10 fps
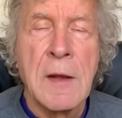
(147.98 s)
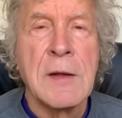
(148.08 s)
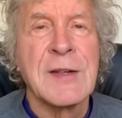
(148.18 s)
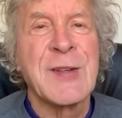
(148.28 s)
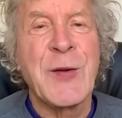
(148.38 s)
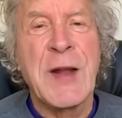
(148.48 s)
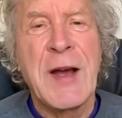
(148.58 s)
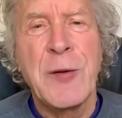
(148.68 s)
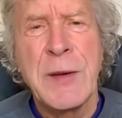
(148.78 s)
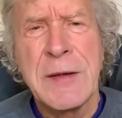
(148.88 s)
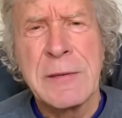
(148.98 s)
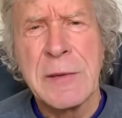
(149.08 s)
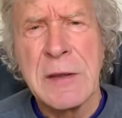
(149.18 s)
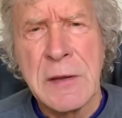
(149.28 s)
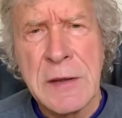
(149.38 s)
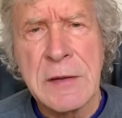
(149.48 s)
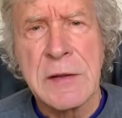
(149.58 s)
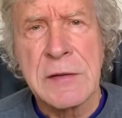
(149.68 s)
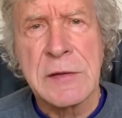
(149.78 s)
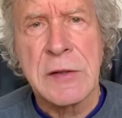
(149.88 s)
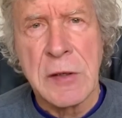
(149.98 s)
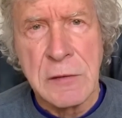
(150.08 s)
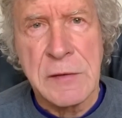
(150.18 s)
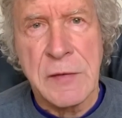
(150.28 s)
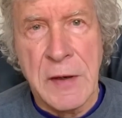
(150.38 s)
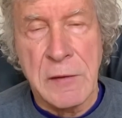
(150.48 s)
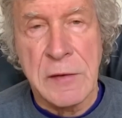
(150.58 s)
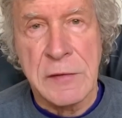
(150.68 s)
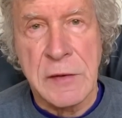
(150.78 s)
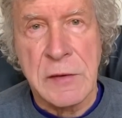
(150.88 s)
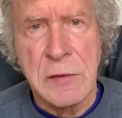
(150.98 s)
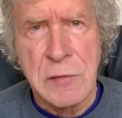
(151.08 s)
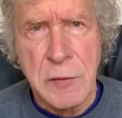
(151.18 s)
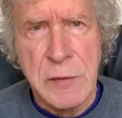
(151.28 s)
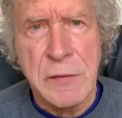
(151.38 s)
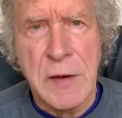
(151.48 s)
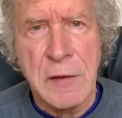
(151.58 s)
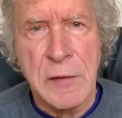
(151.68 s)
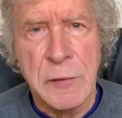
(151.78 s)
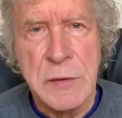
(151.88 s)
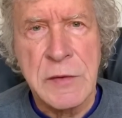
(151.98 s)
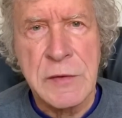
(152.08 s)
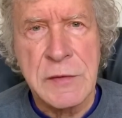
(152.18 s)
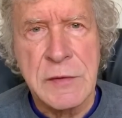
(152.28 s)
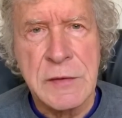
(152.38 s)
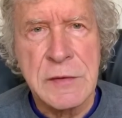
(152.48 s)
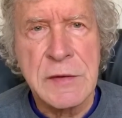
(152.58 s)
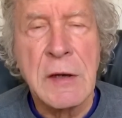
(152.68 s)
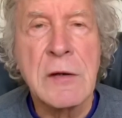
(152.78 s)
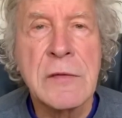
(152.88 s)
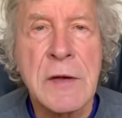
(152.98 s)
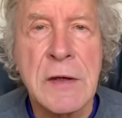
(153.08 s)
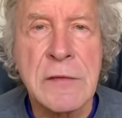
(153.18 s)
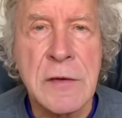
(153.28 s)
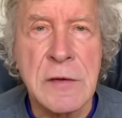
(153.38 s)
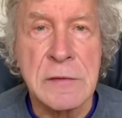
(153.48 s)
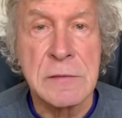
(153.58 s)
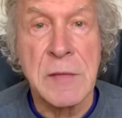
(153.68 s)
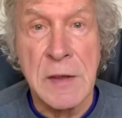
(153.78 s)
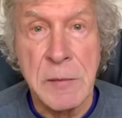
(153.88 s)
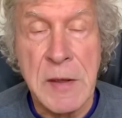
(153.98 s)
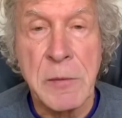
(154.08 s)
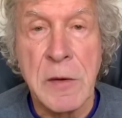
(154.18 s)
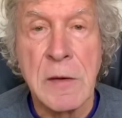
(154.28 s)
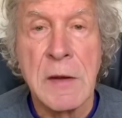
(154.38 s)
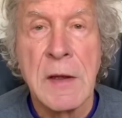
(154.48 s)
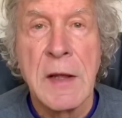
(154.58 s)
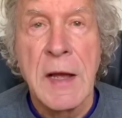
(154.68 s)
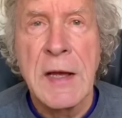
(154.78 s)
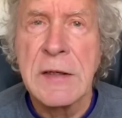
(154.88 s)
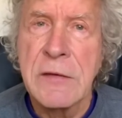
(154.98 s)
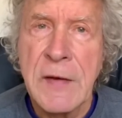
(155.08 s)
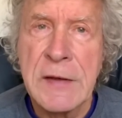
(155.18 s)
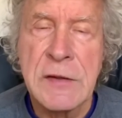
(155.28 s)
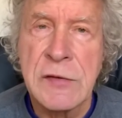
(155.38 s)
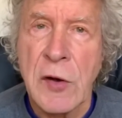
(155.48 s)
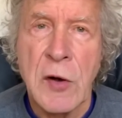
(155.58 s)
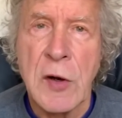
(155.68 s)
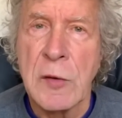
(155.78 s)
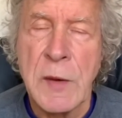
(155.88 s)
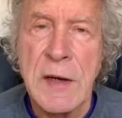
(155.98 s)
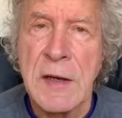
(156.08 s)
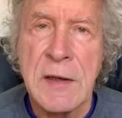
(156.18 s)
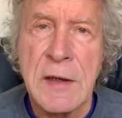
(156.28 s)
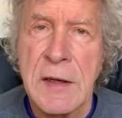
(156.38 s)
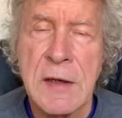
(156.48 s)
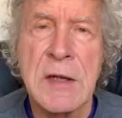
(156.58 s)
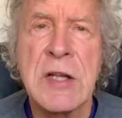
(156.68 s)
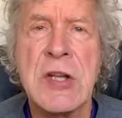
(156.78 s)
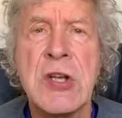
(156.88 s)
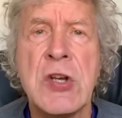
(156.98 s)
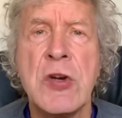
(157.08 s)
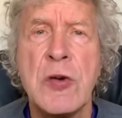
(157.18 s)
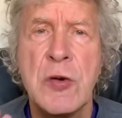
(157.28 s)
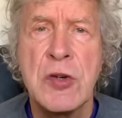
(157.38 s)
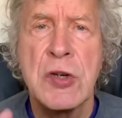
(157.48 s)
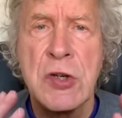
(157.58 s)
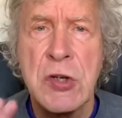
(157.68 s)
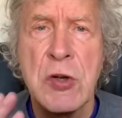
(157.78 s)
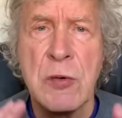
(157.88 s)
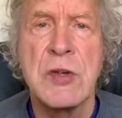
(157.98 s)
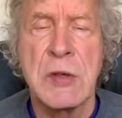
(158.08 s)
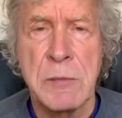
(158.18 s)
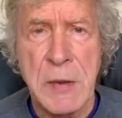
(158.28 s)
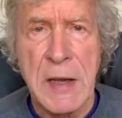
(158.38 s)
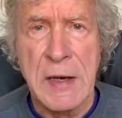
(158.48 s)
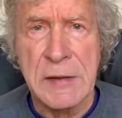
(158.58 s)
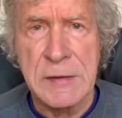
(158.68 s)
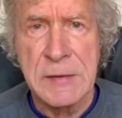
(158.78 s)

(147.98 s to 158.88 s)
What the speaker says: So now we look at this current virus, the coronavirus, which is terrifying for many people, and in fact has already had a huge, huge impact.